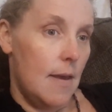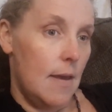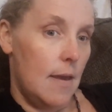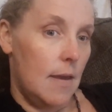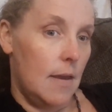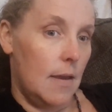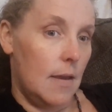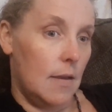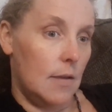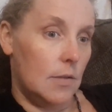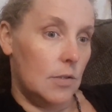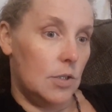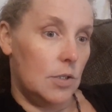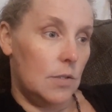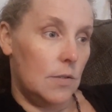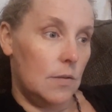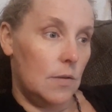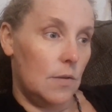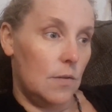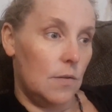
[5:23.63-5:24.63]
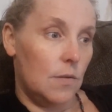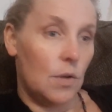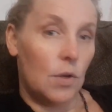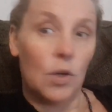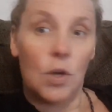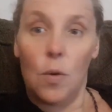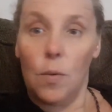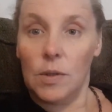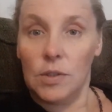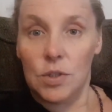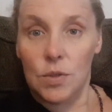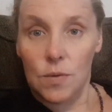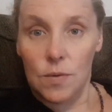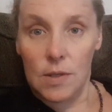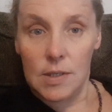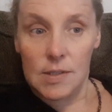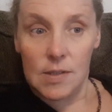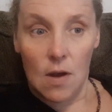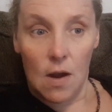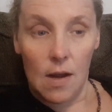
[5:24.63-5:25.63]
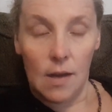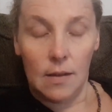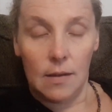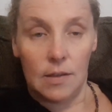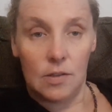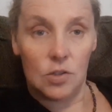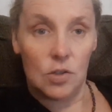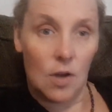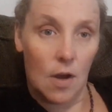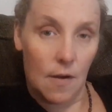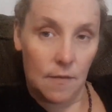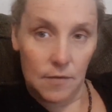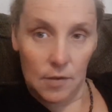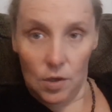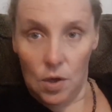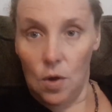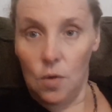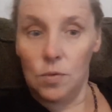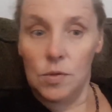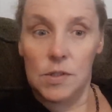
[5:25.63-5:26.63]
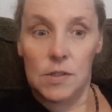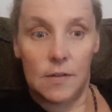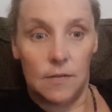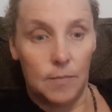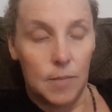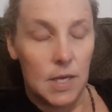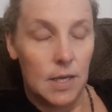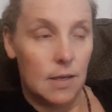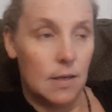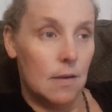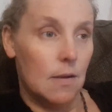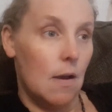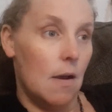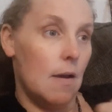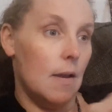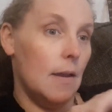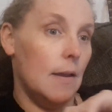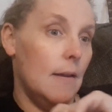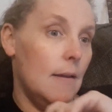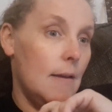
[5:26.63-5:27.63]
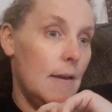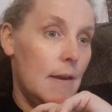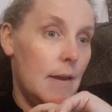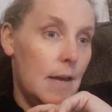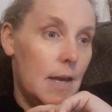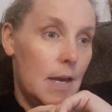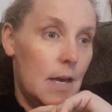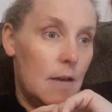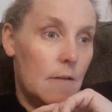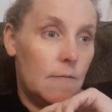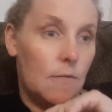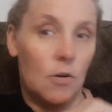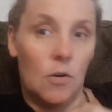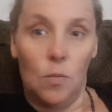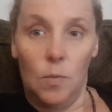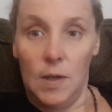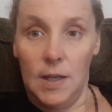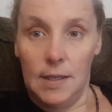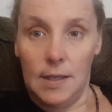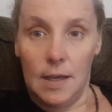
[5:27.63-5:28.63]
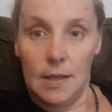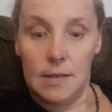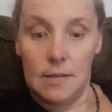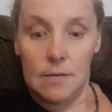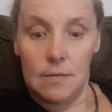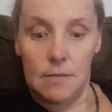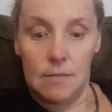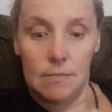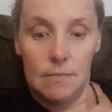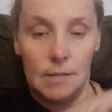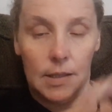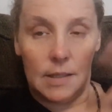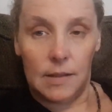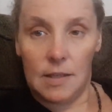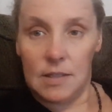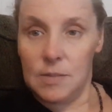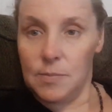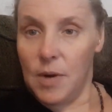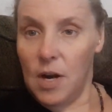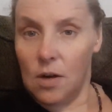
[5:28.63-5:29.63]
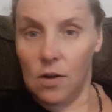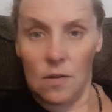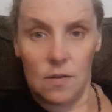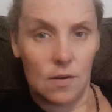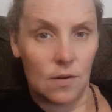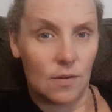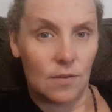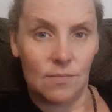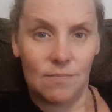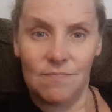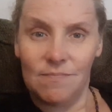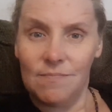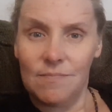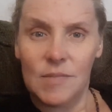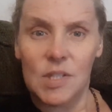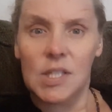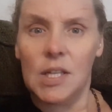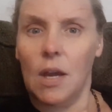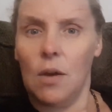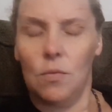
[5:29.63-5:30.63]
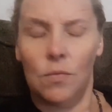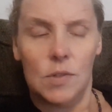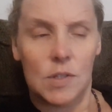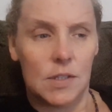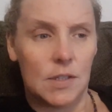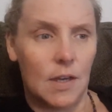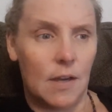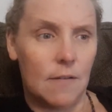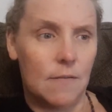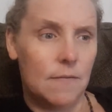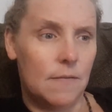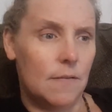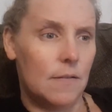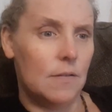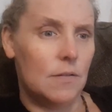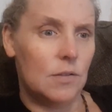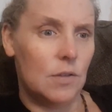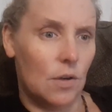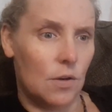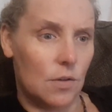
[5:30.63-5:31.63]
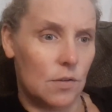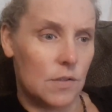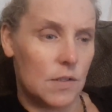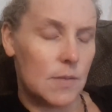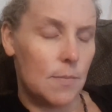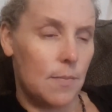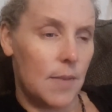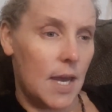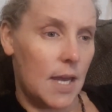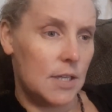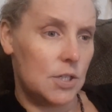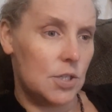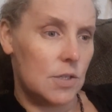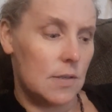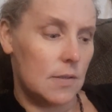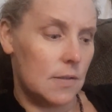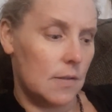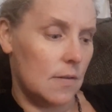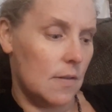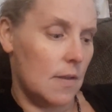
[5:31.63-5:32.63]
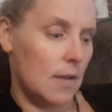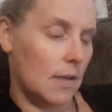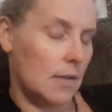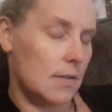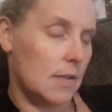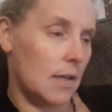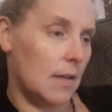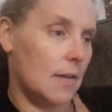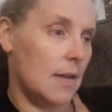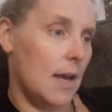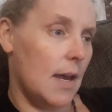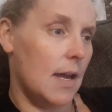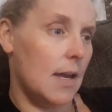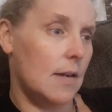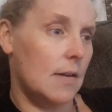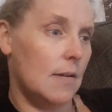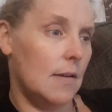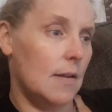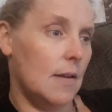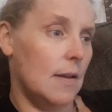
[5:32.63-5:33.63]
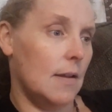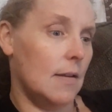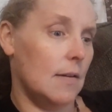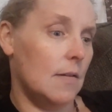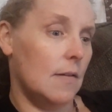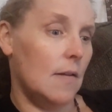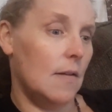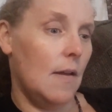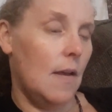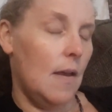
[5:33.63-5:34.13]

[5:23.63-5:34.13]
and they're going to this island off the coast of PEI for a weekend. Like, that's part of their scout stuff. Earn some badges and things like that. And